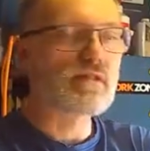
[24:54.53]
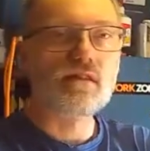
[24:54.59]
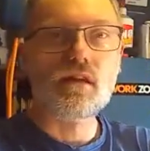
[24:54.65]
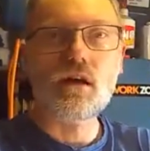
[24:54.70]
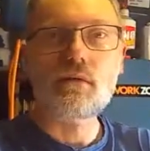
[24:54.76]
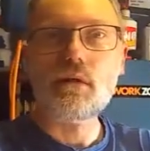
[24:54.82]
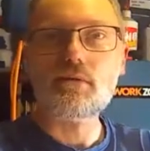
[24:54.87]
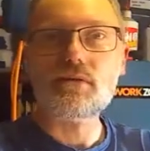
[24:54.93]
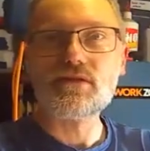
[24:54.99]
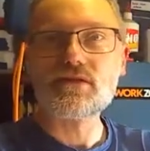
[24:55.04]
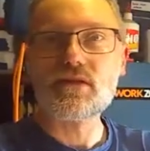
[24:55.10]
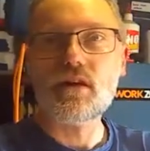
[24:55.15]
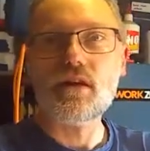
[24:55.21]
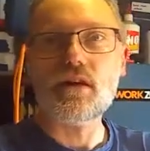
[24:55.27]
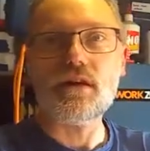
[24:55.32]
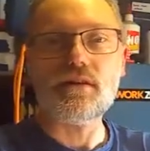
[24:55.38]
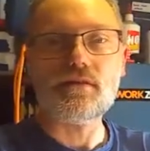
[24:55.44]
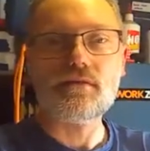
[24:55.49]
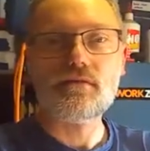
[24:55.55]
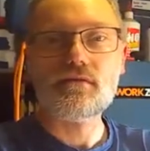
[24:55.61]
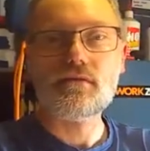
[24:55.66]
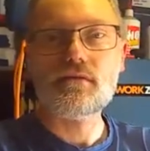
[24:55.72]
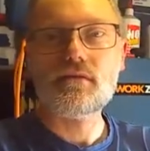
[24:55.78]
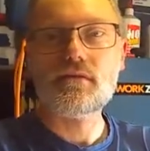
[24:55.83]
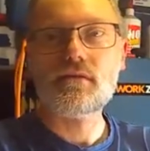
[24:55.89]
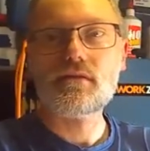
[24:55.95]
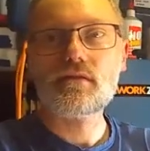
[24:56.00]
climb up the side
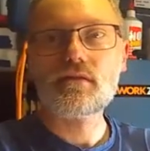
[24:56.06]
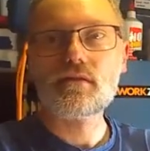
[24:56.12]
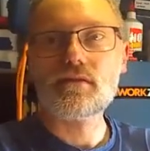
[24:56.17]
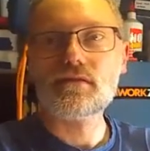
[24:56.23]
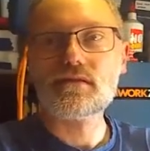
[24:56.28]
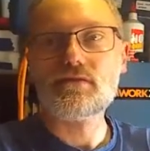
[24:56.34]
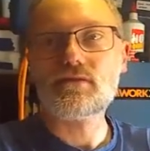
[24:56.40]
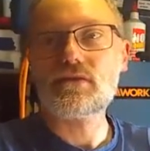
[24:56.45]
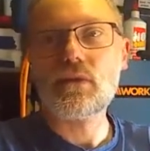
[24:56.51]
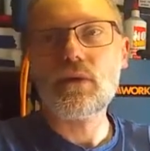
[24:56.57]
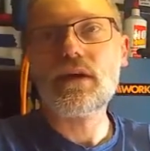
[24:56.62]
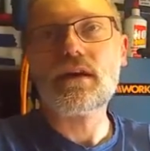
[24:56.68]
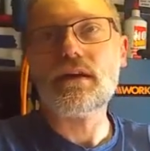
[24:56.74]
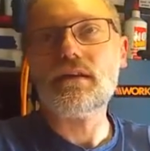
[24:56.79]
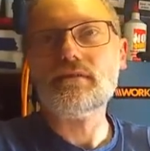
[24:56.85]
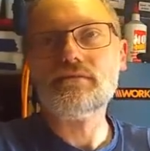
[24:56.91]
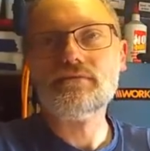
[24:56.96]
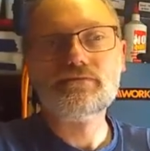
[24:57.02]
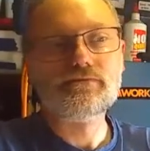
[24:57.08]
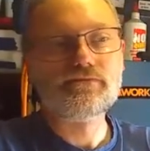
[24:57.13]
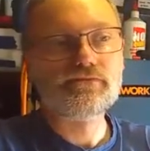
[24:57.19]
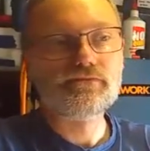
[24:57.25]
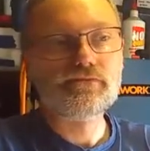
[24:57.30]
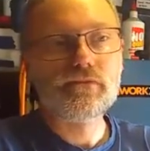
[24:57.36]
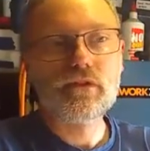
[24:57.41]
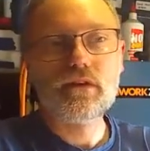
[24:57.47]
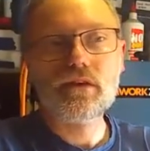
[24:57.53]
because it was quicker.
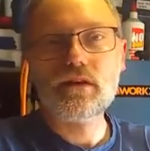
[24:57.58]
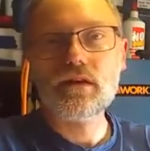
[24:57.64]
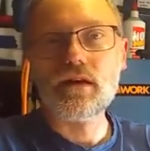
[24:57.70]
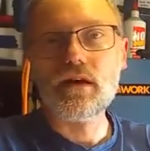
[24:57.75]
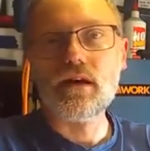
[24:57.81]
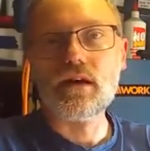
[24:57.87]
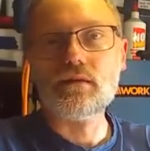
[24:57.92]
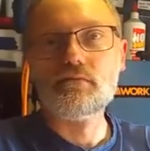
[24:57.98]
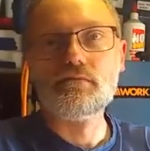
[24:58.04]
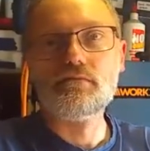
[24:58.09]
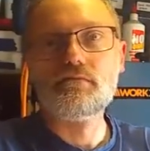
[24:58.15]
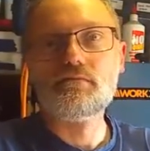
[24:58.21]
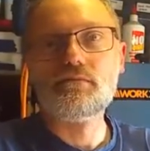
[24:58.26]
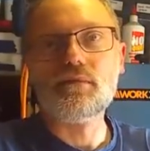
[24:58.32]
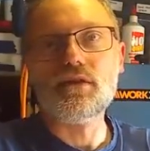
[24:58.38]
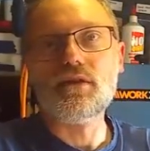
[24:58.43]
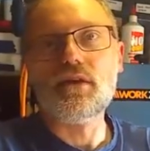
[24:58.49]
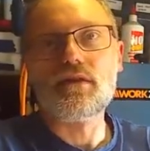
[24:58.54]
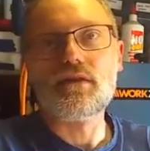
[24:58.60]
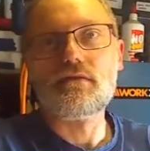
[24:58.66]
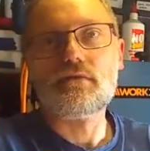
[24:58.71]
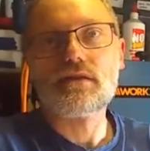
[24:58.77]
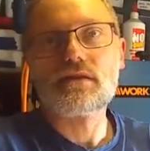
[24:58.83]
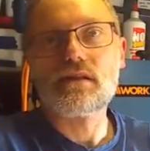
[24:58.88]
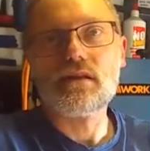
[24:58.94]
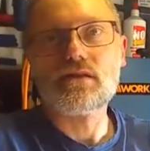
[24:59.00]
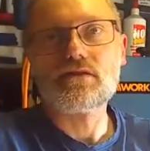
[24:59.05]
But
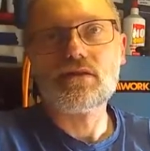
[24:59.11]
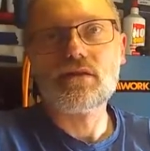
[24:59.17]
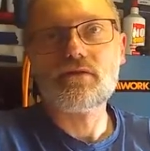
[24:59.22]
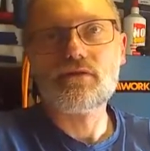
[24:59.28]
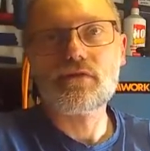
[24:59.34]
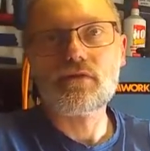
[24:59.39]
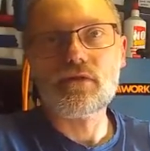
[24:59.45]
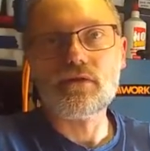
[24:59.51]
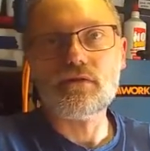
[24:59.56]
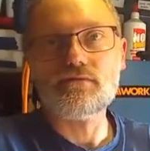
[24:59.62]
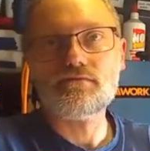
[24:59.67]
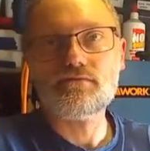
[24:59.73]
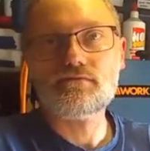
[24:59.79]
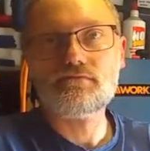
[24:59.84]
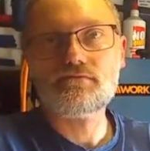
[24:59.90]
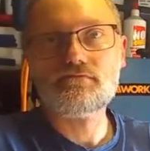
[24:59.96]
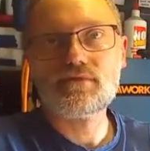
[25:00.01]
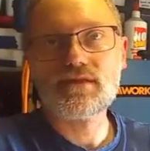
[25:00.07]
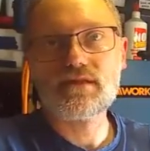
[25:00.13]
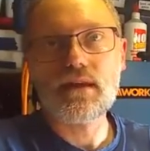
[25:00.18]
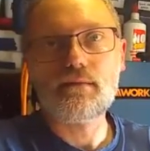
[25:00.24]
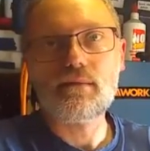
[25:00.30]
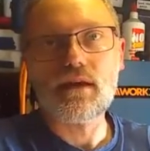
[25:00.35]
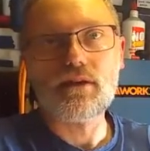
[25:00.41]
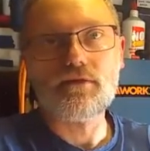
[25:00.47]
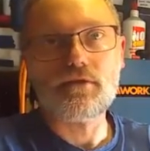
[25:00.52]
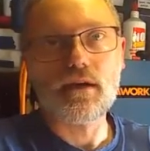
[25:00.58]
theoretically, I should have got a
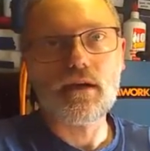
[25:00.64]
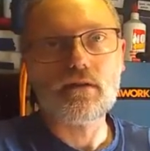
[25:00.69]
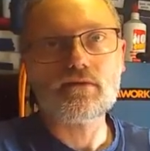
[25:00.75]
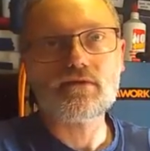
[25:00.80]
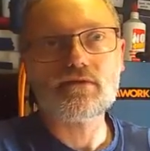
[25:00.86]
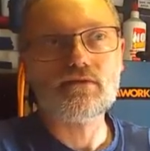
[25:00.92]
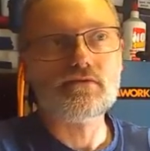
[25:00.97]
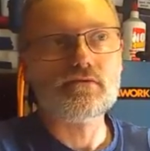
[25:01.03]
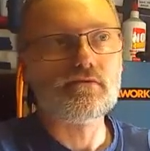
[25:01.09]
step ladder out